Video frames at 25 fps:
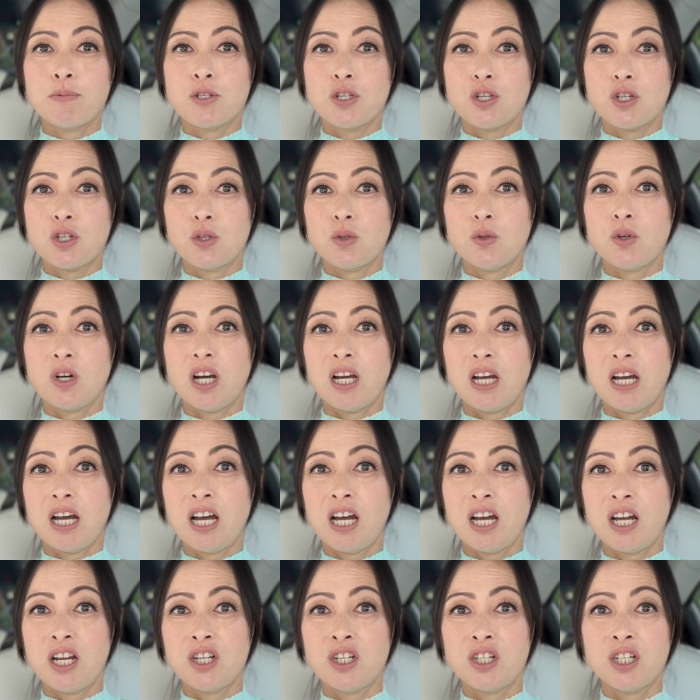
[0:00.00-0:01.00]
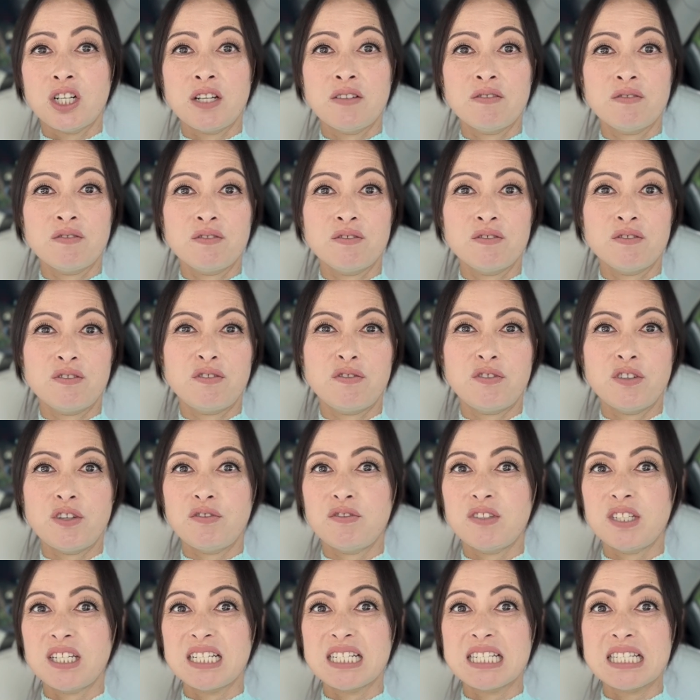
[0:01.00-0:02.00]
to
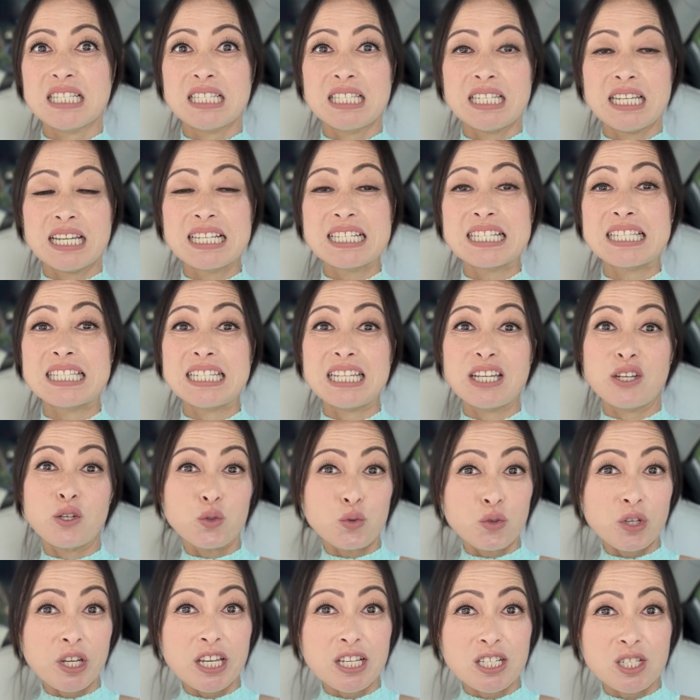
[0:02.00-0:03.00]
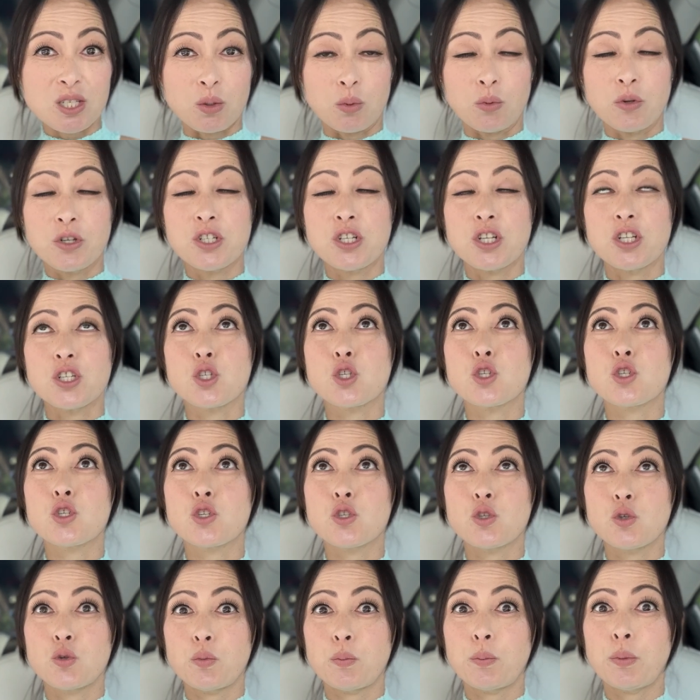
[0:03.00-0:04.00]
156 degrees, which is
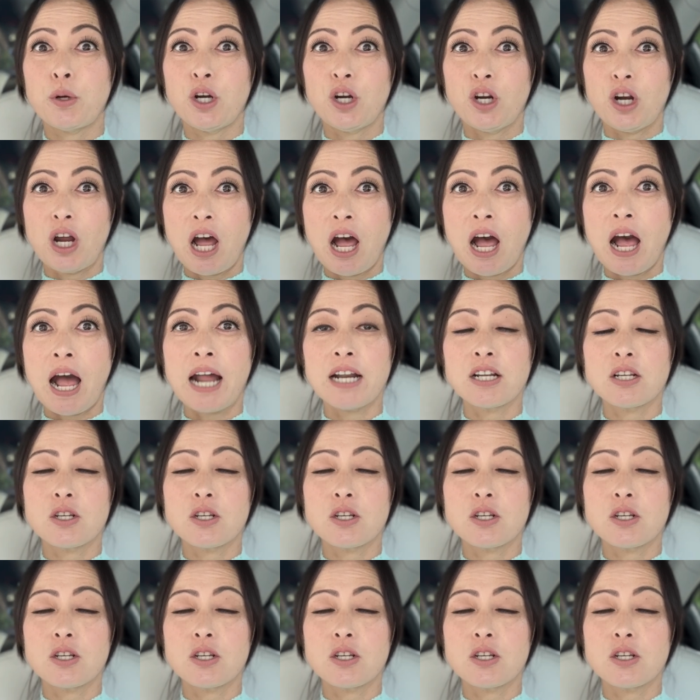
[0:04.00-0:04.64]
super hot.